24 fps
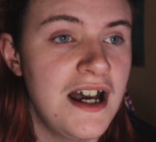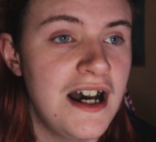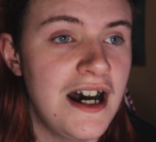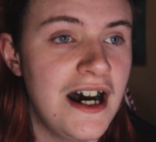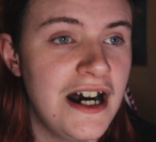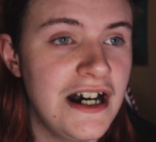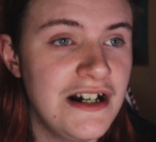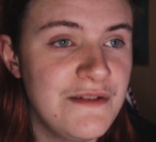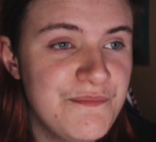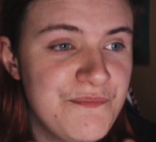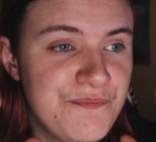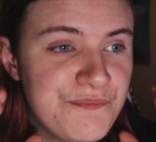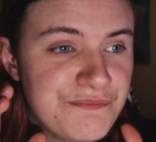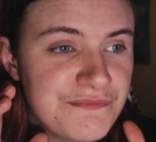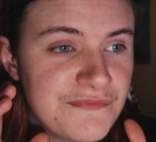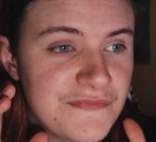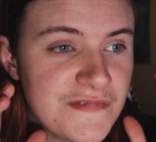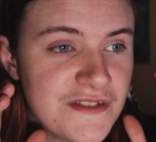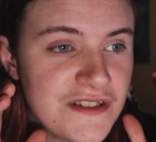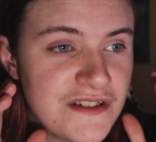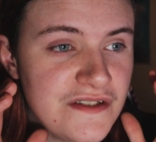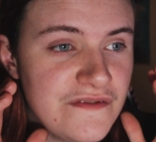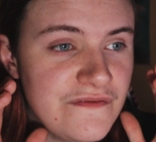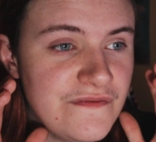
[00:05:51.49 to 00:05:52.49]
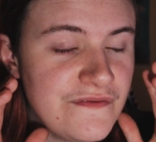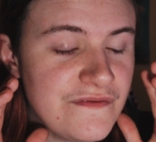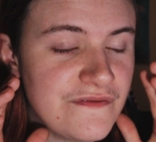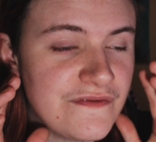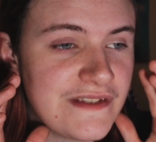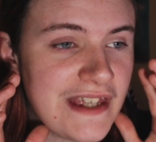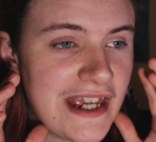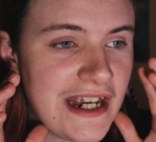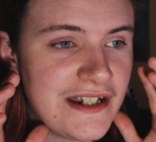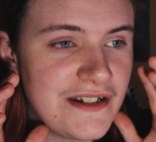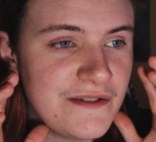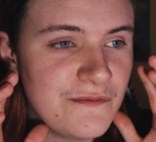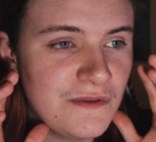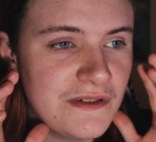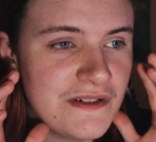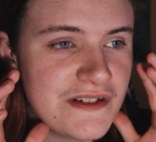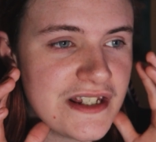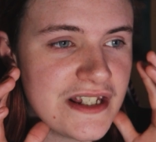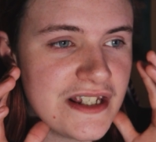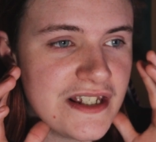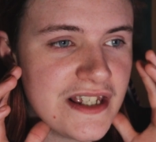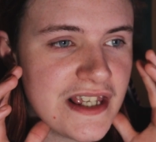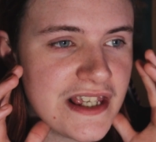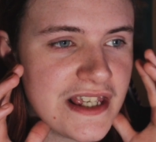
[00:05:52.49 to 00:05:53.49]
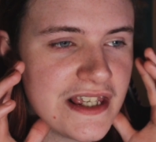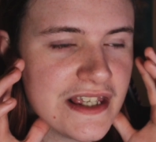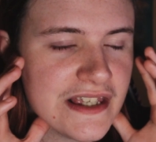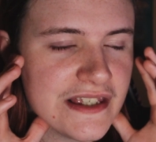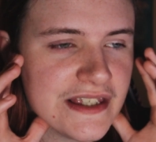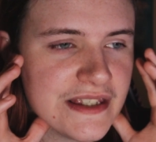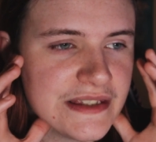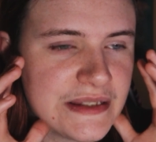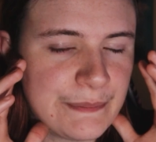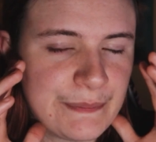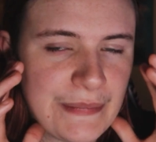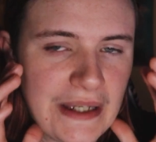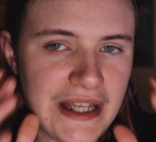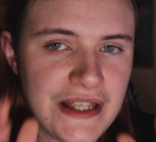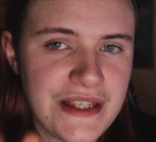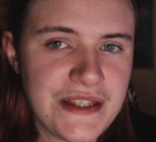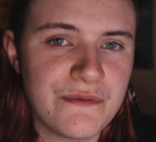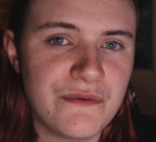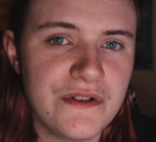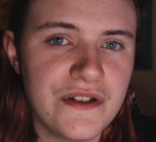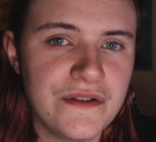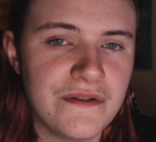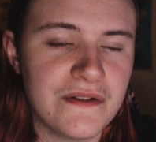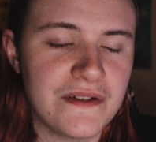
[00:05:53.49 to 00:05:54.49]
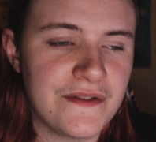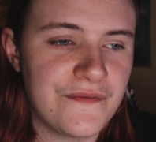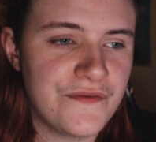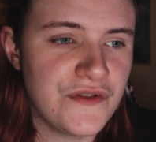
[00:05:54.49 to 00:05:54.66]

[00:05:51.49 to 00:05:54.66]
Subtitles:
then it depends what you're doing.